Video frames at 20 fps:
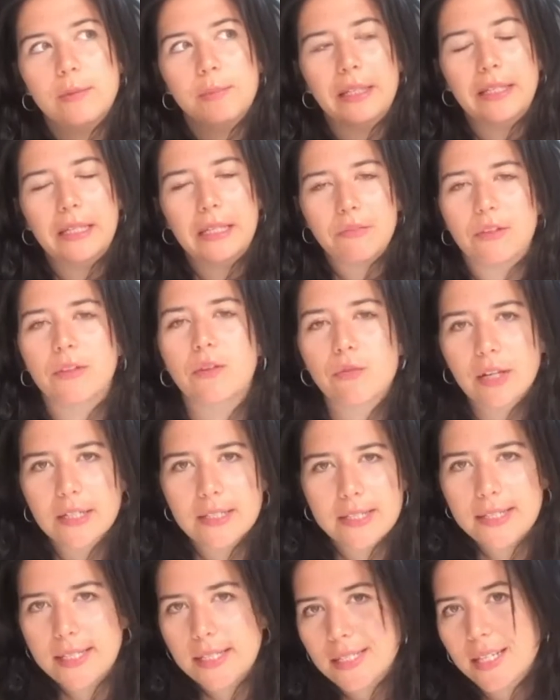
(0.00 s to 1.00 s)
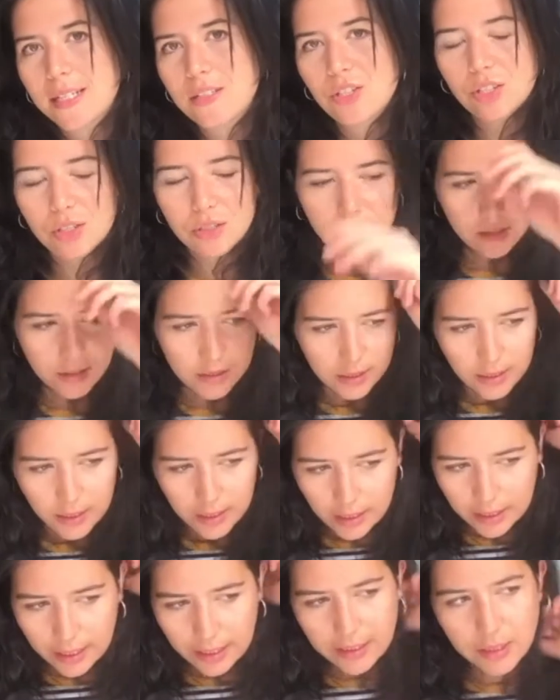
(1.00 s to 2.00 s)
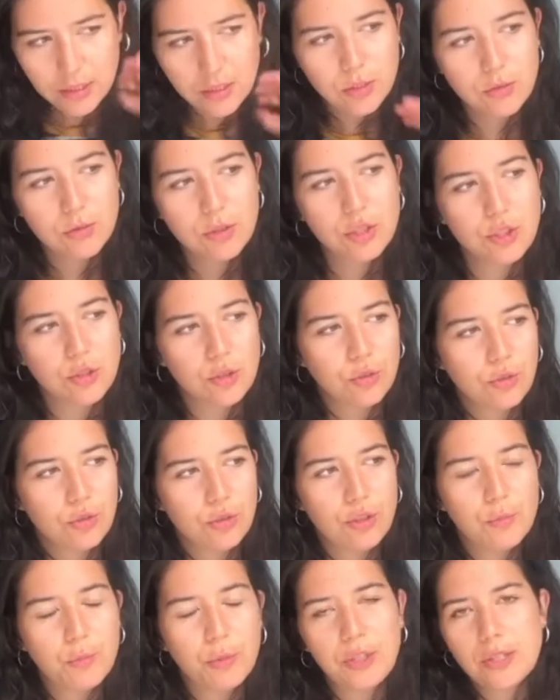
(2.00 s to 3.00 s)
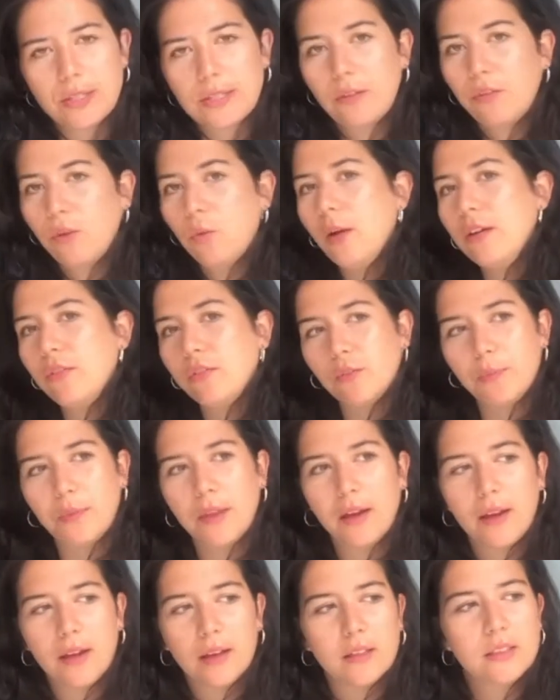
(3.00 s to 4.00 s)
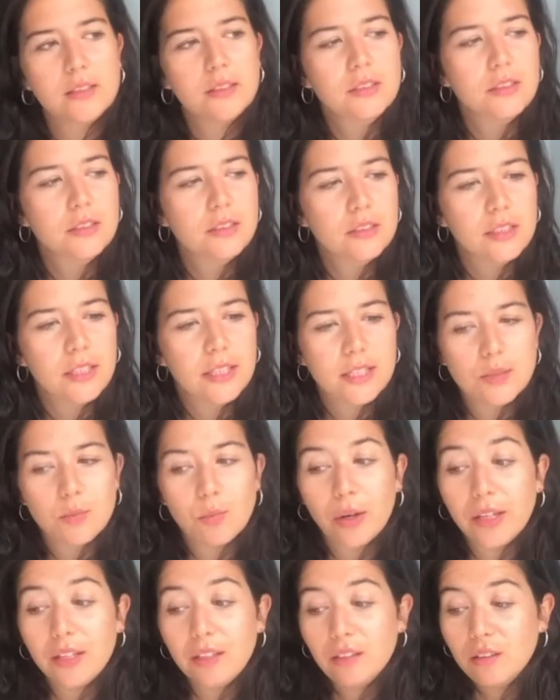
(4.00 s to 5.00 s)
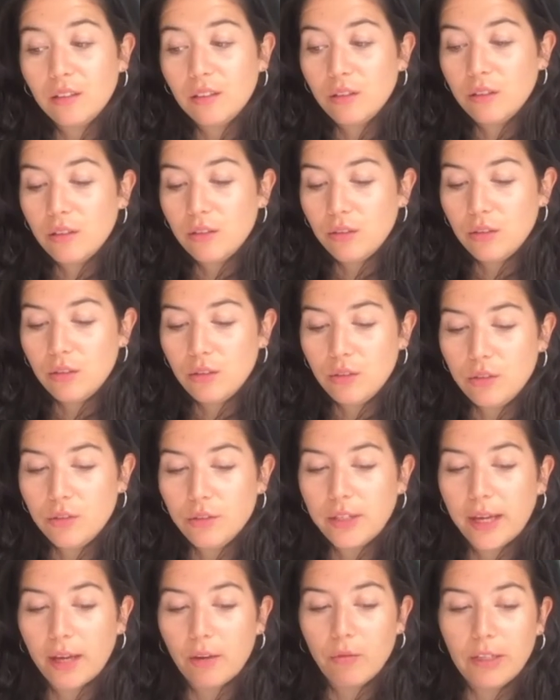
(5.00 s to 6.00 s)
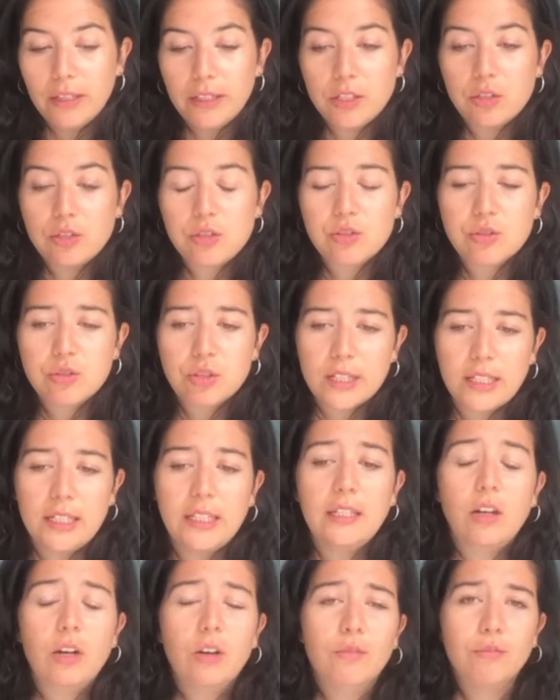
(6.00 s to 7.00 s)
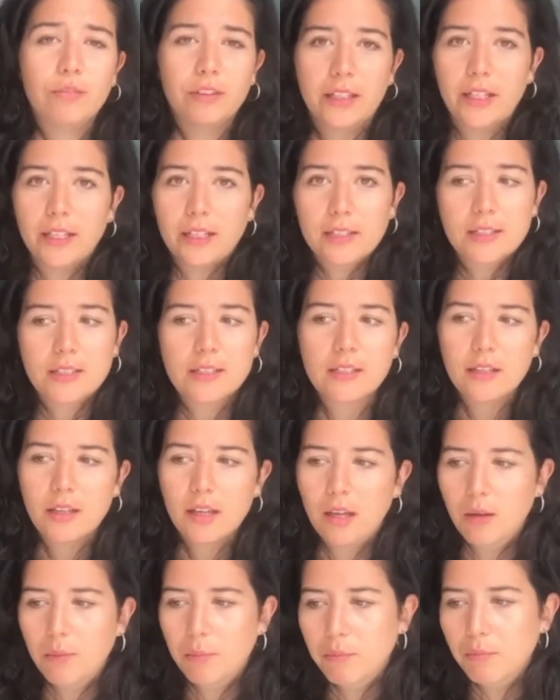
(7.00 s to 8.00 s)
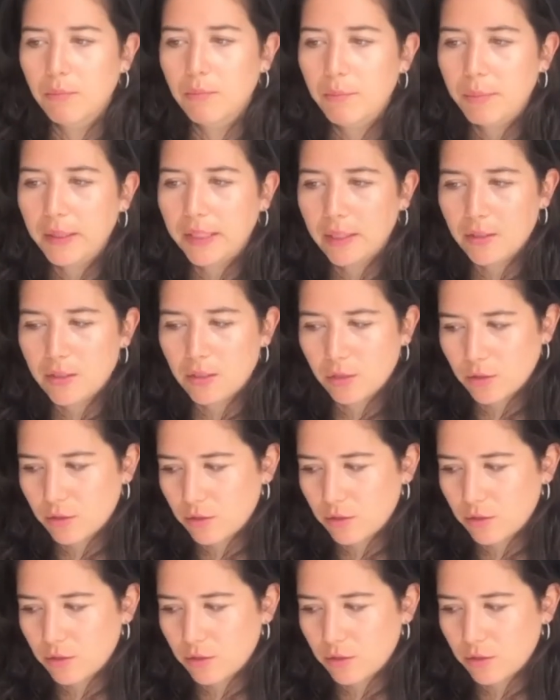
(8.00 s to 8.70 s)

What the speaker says: believe in the writer's intentions, and as soon as you put yourself away from that is when you get a really tricky conflict, because